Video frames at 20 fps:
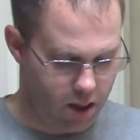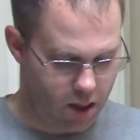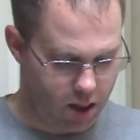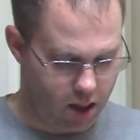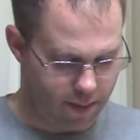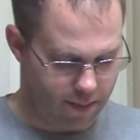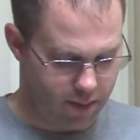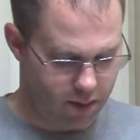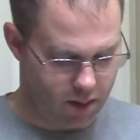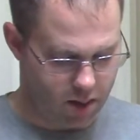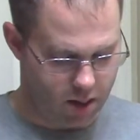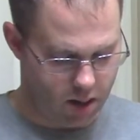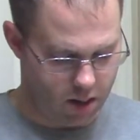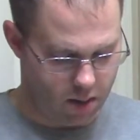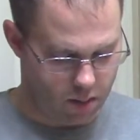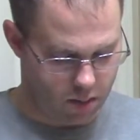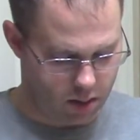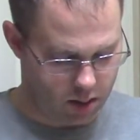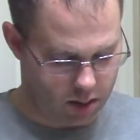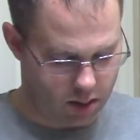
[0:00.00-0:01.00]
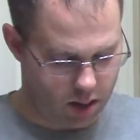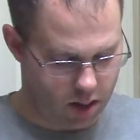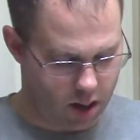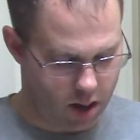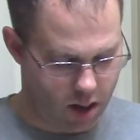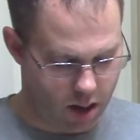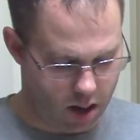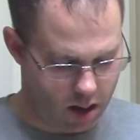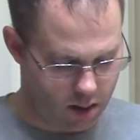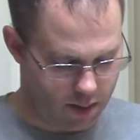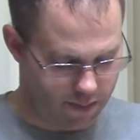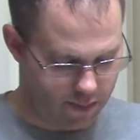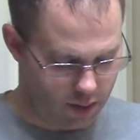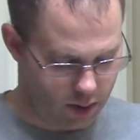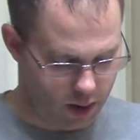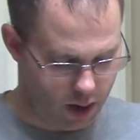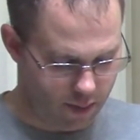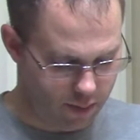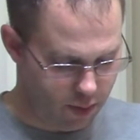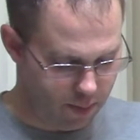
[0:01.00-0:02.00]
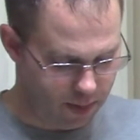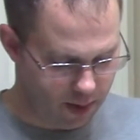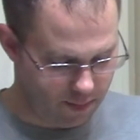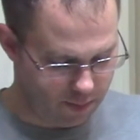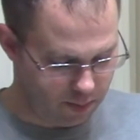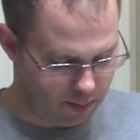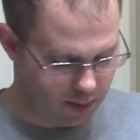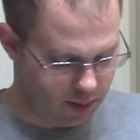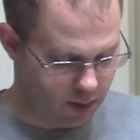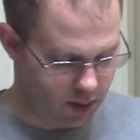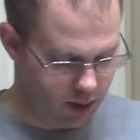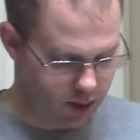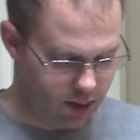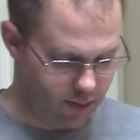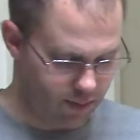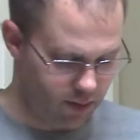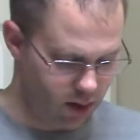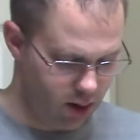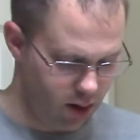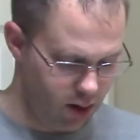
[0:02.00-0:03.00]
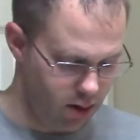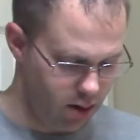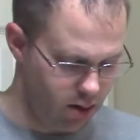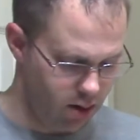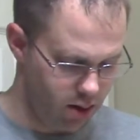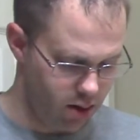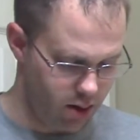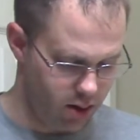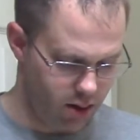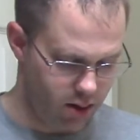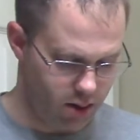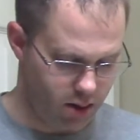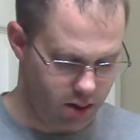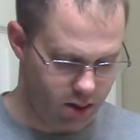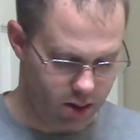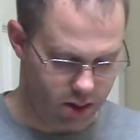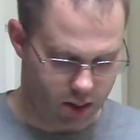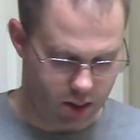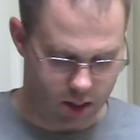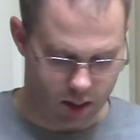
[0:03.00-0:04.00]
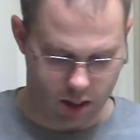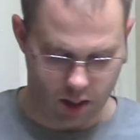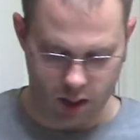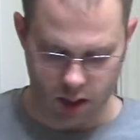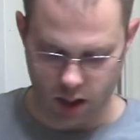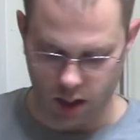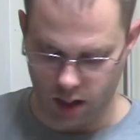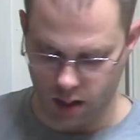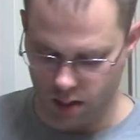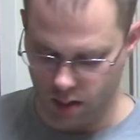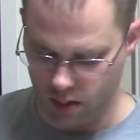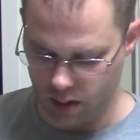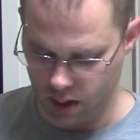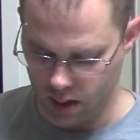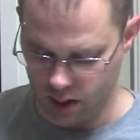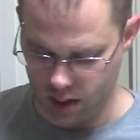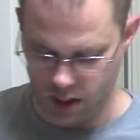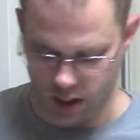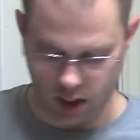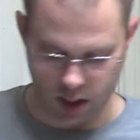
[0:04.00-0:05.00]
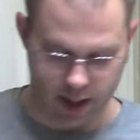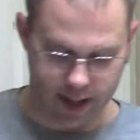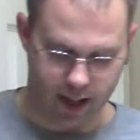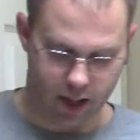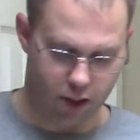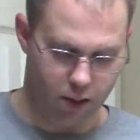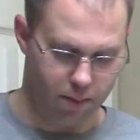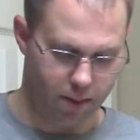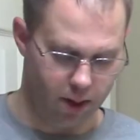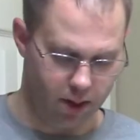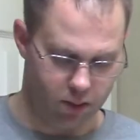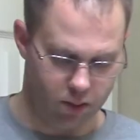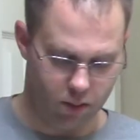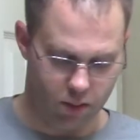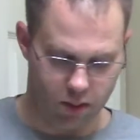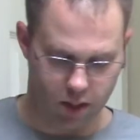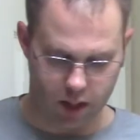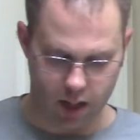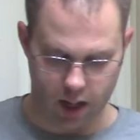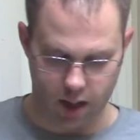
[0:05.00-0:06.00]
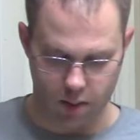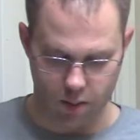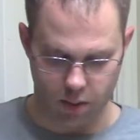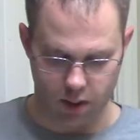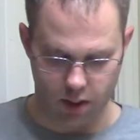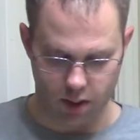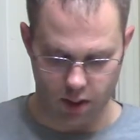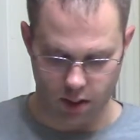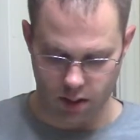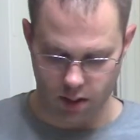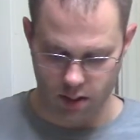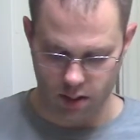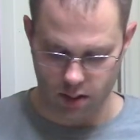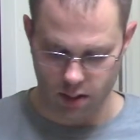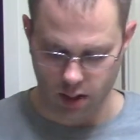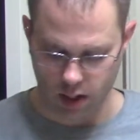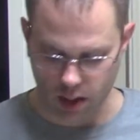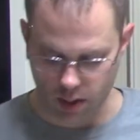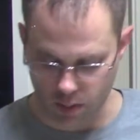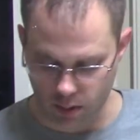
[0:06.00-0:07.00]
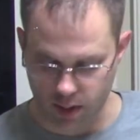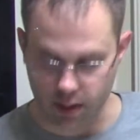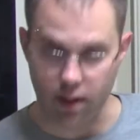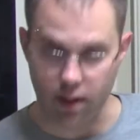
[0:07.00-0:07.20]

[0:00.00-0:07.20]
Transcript: have a good day at work today, or if you're off, hope you have a productive day. Uh, I know that uh, I got to go back to work. I didn't win the I didn't win